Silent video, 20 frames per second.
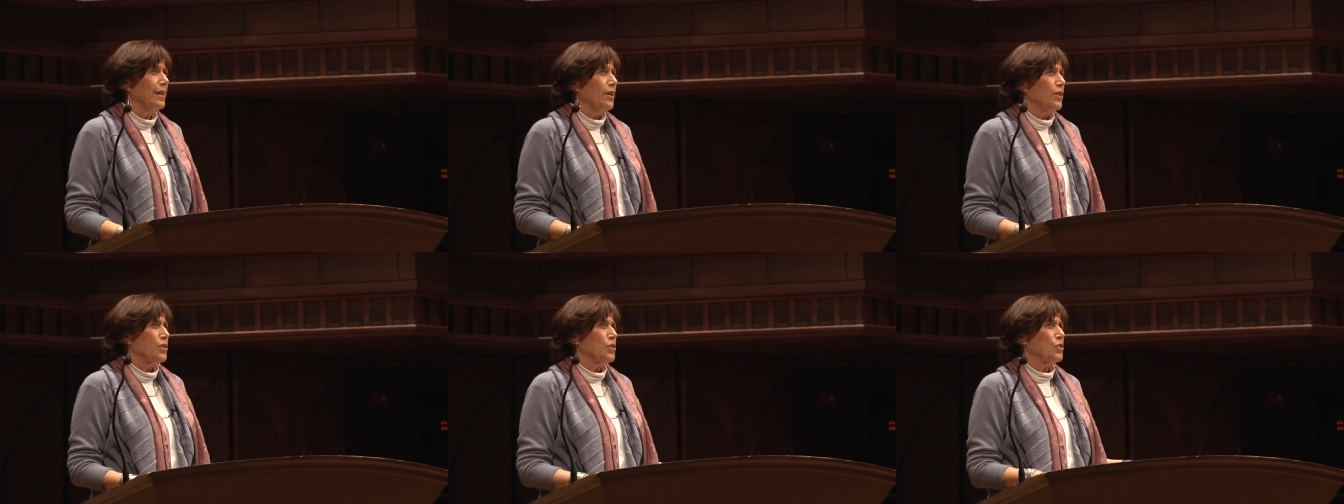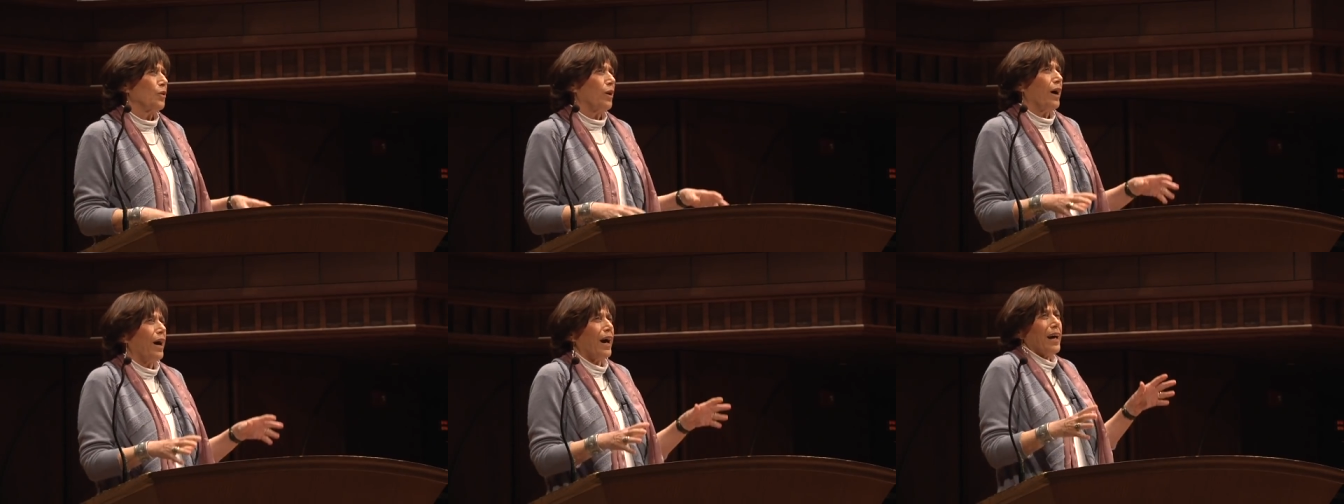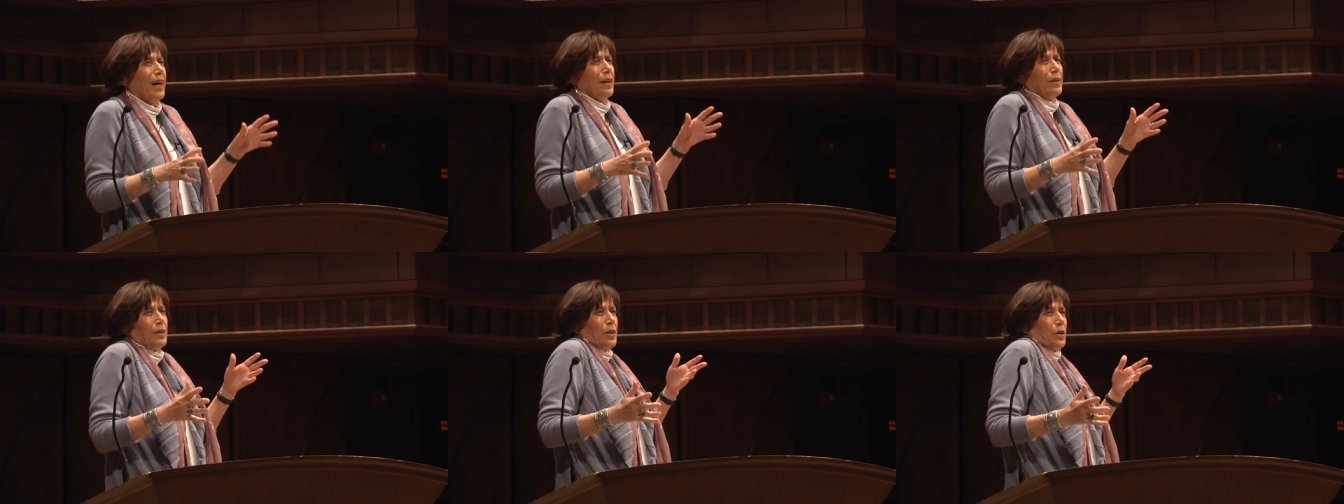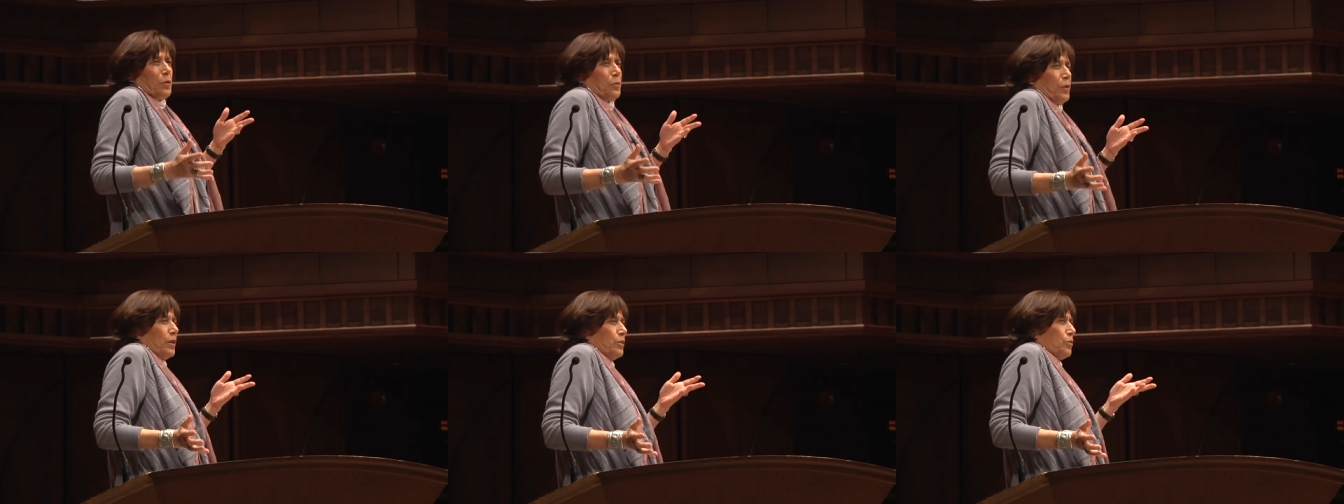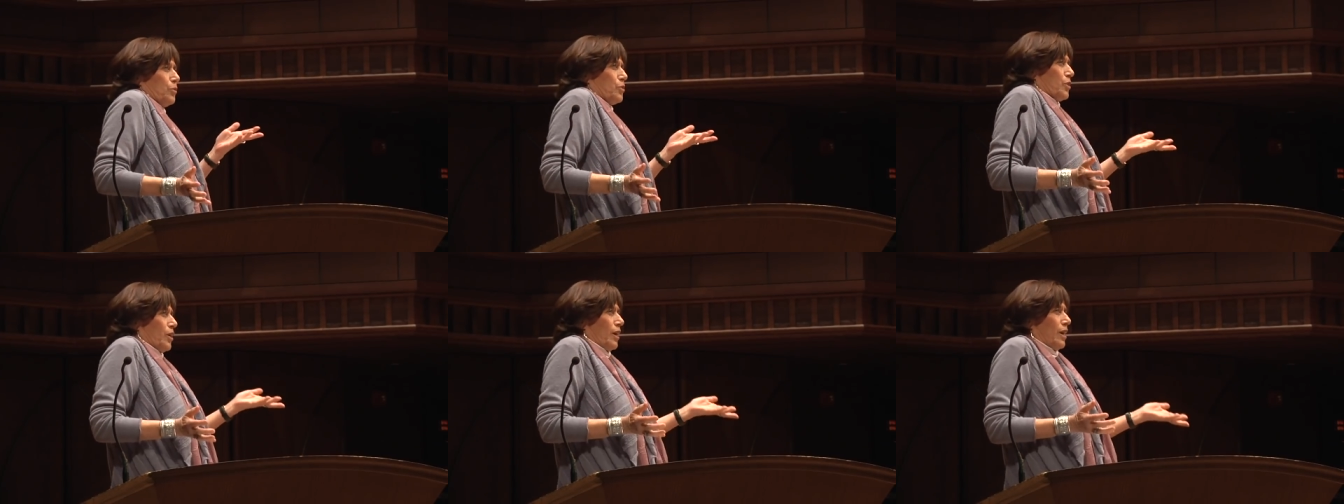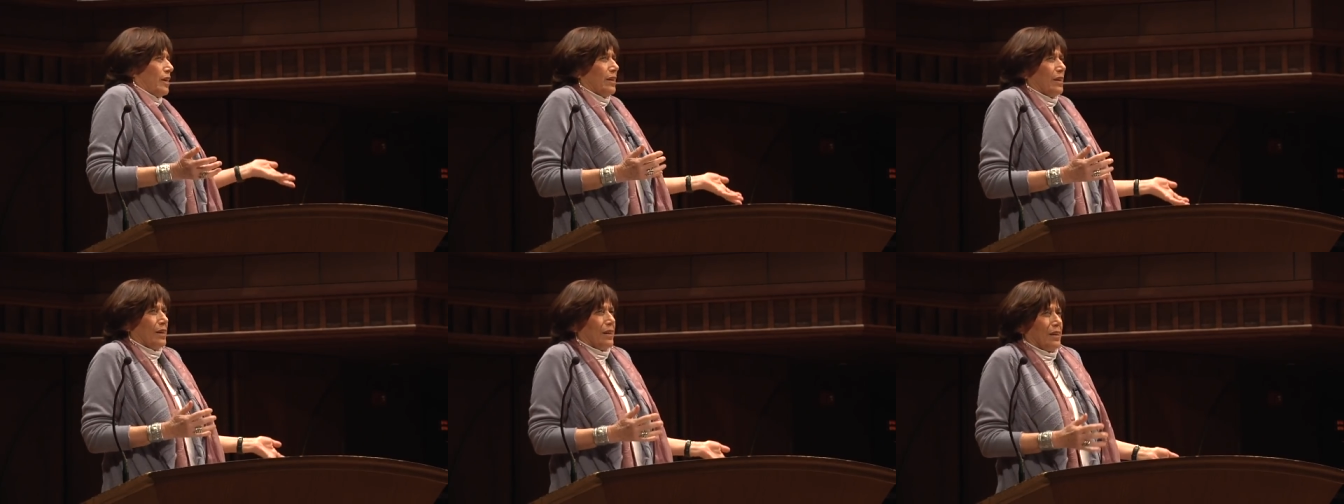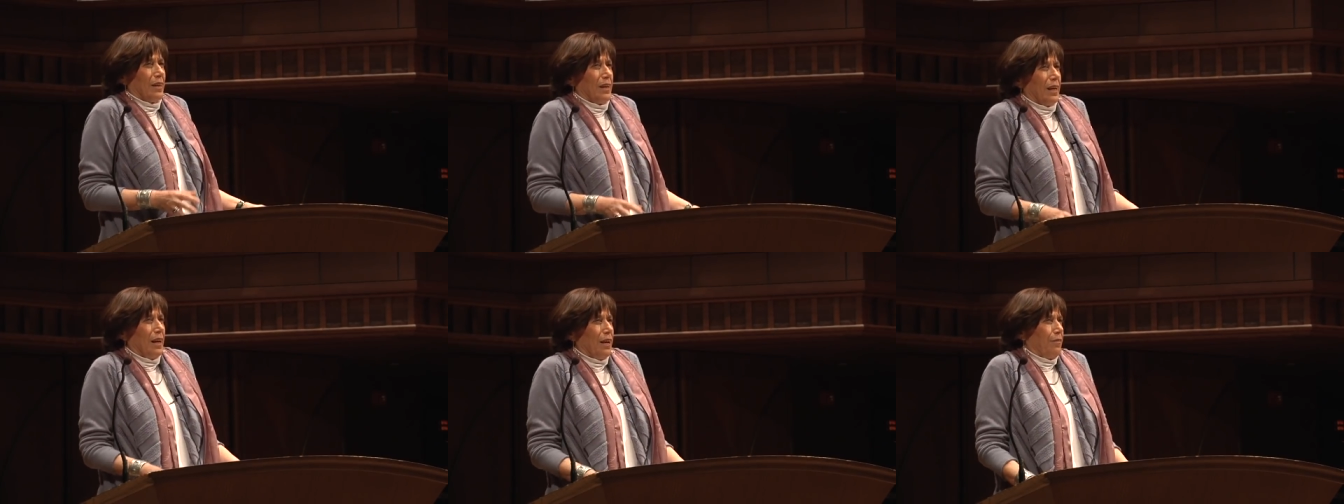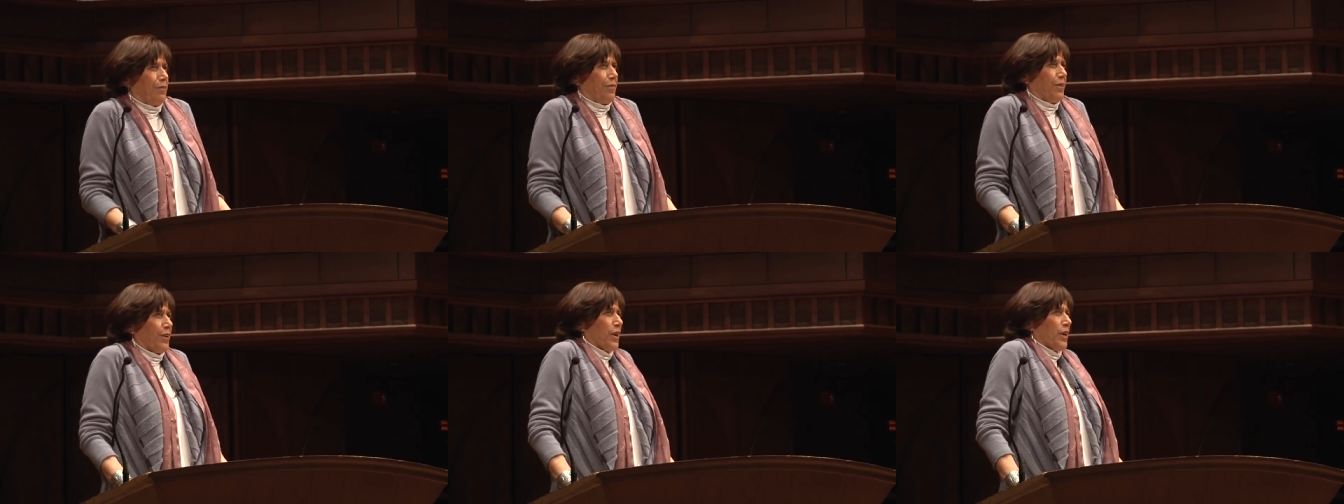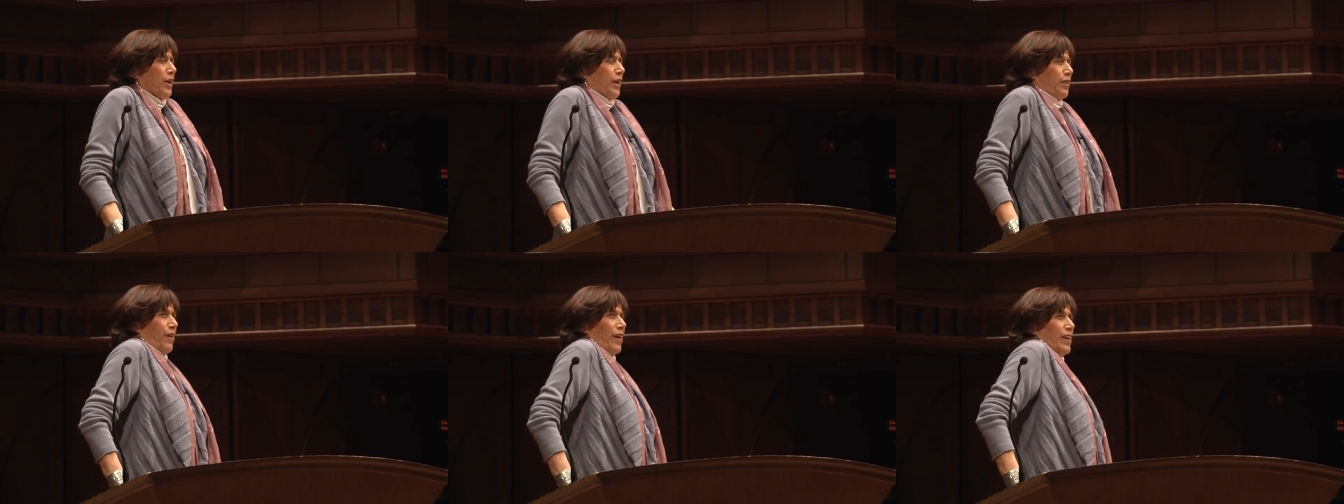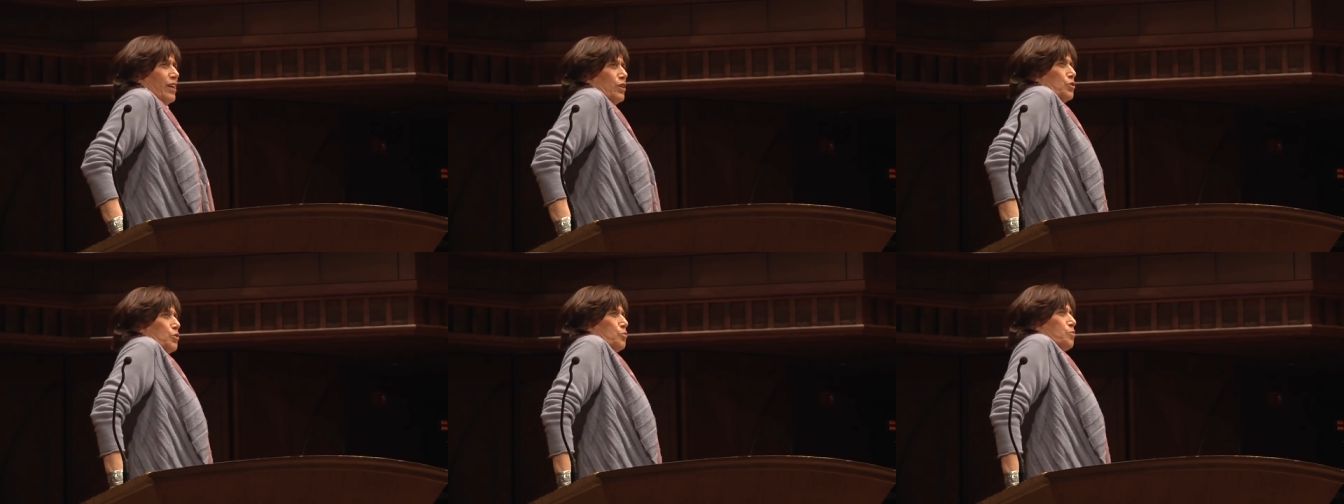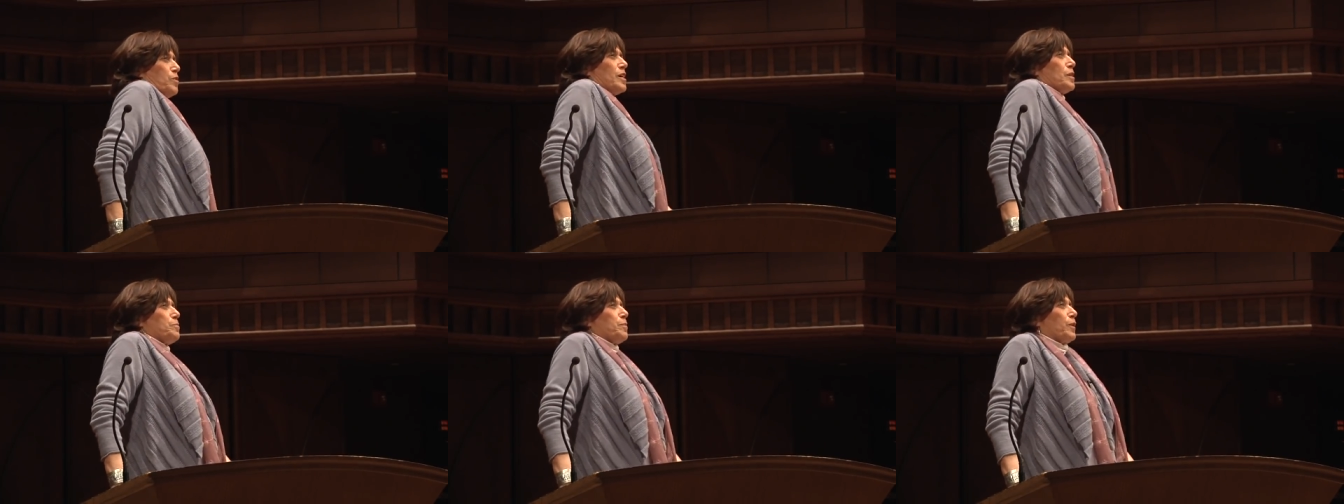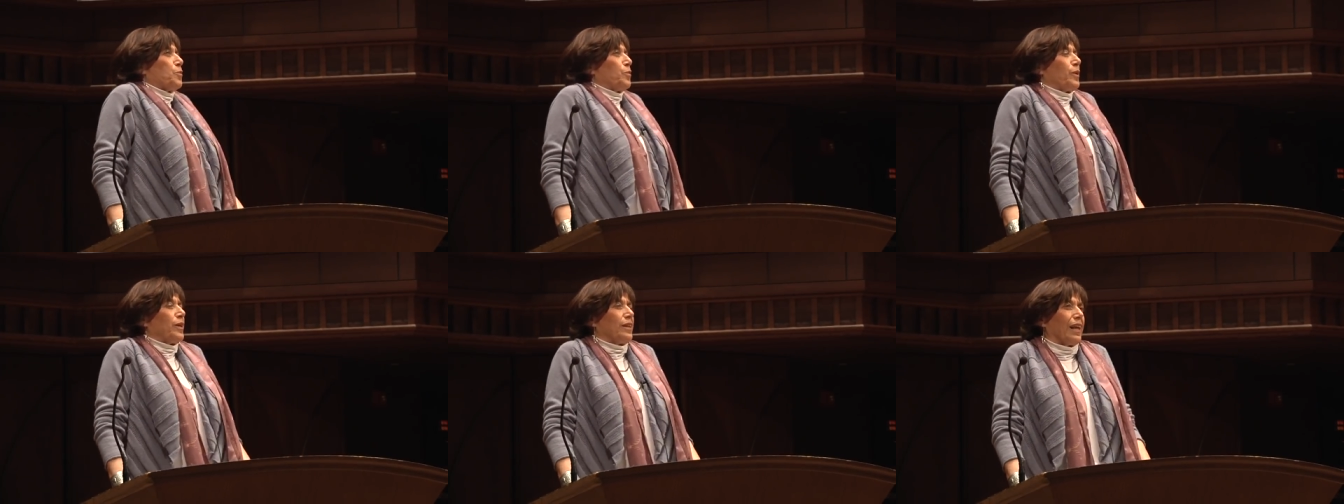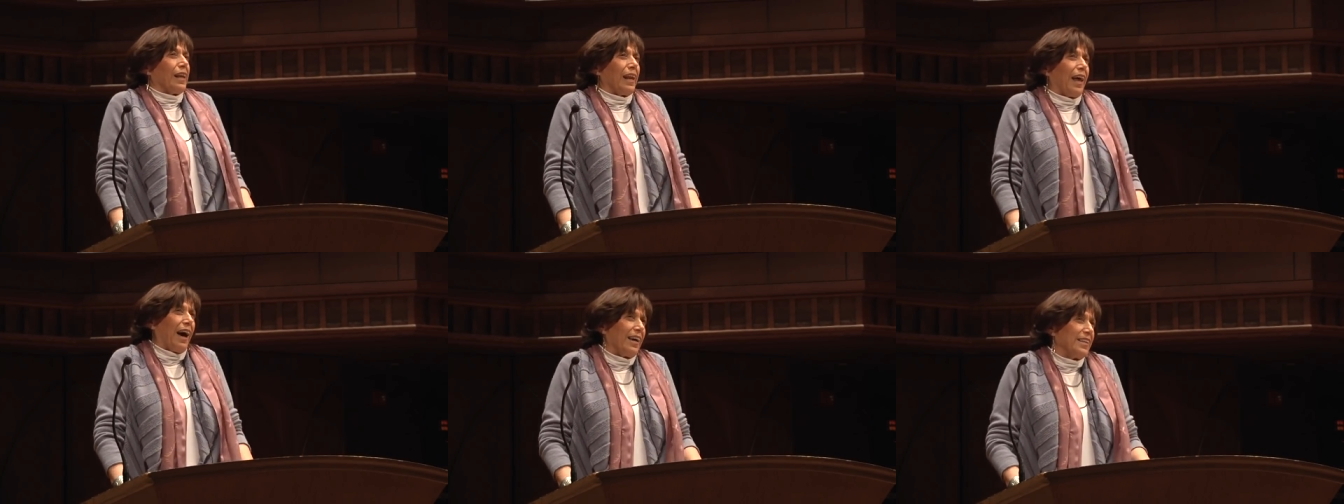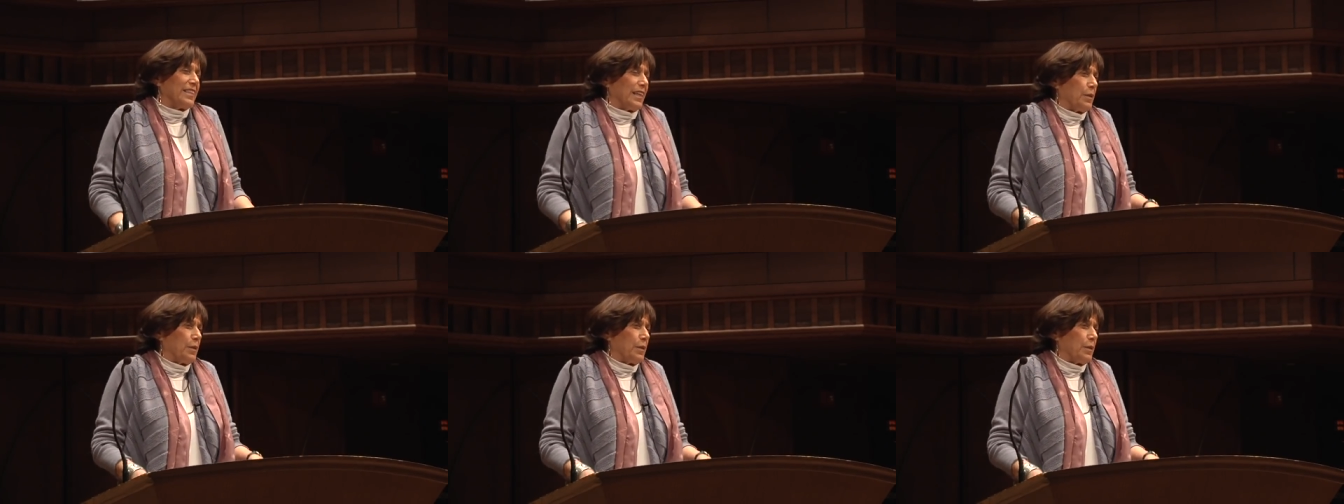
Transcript: So I, you know, went to China very ready to read between the lines.